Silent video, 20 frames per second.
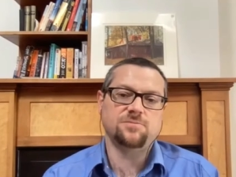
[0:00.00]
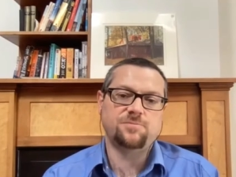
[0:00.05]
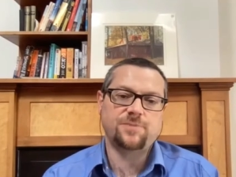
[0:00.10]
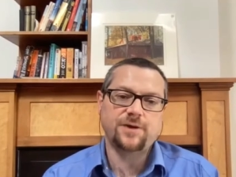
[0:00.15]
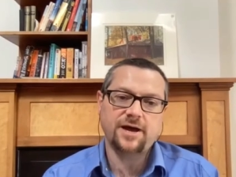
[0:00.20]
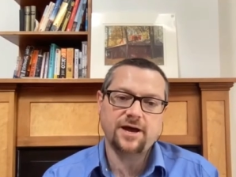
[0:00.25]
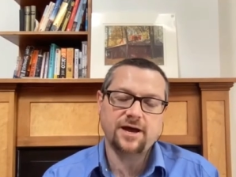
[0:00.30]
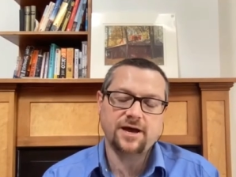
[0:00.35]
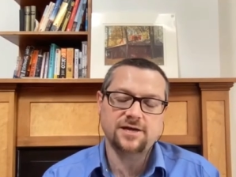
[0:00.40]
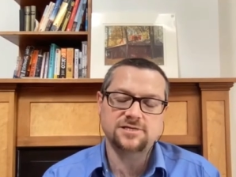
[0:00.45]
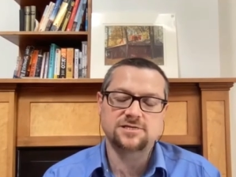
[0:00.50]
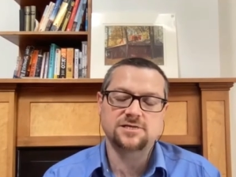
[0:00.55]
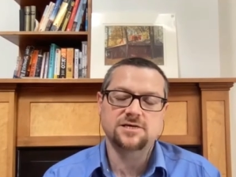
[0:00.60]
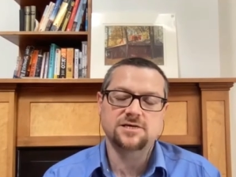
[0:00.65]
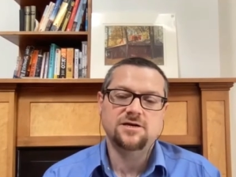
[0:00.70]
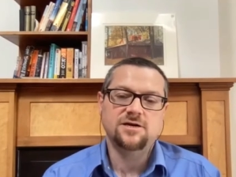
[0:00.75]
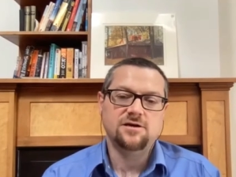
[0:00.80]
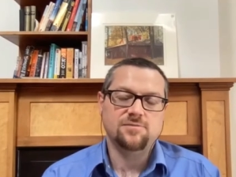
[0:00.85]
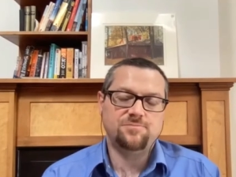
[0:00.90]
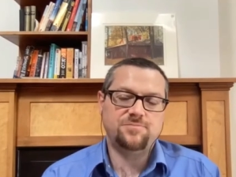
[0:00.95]
in the past
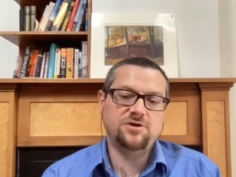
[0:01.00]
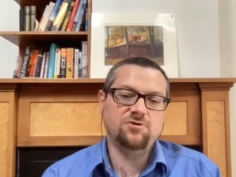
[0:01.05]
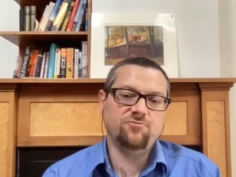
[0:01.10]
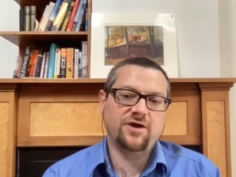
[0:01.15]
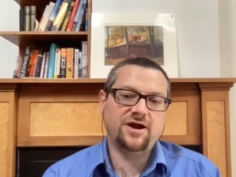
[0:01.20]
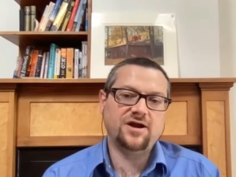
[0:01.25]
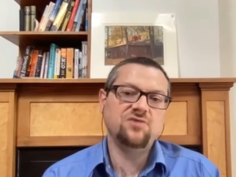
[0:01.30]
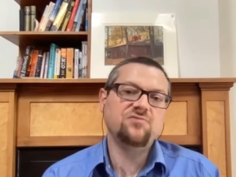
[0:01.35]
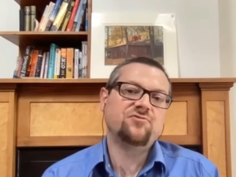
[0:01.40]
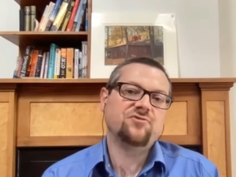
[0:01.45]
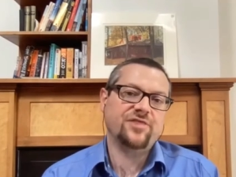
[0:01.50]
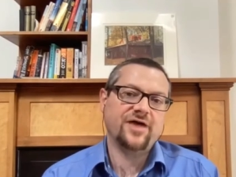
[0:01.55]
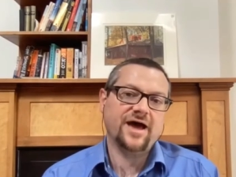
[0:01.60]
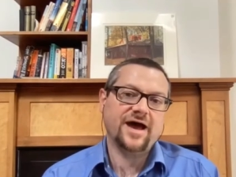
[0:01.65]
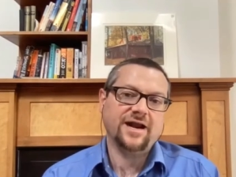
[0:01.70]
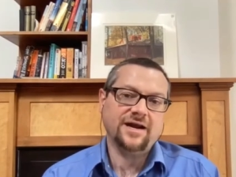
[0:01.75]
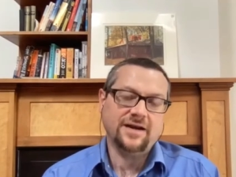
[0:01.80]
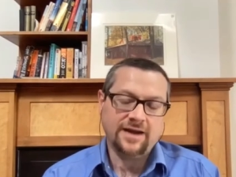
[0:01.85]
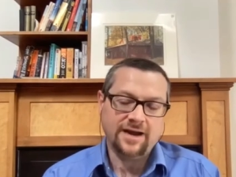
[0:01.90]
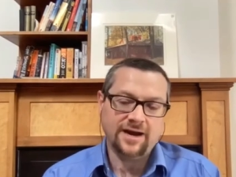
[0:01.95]
be ready for
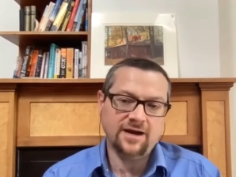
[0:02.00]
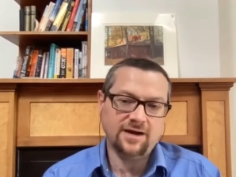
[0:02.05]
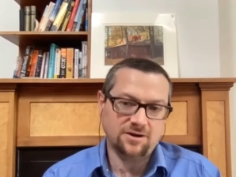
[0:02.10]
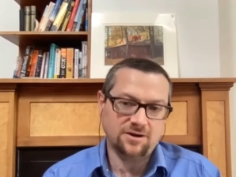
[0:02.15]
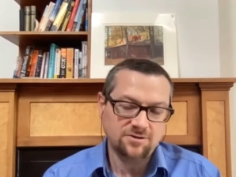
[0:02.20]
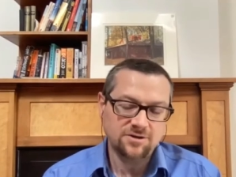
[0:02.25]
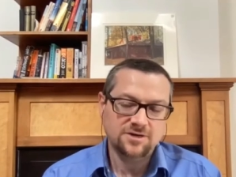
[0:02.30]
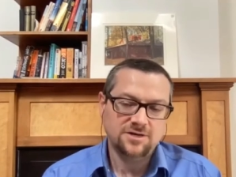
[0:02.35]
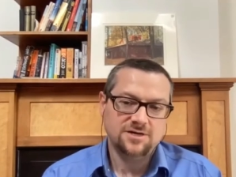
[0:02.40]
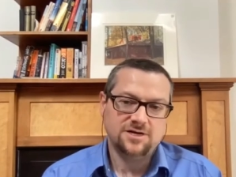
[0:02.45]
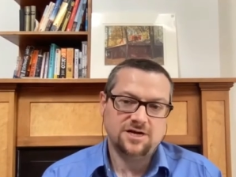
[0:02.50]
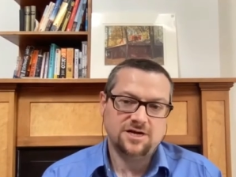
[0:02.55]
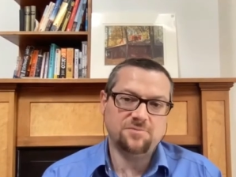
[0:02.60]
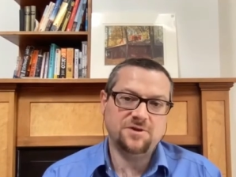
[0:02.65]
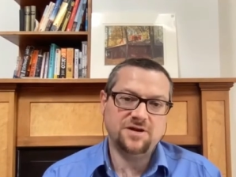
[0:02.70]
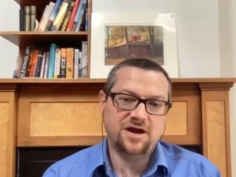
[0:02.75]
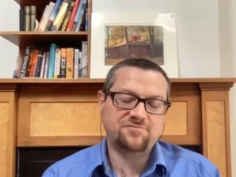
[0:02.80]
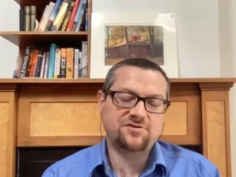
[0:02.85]
that now I mean,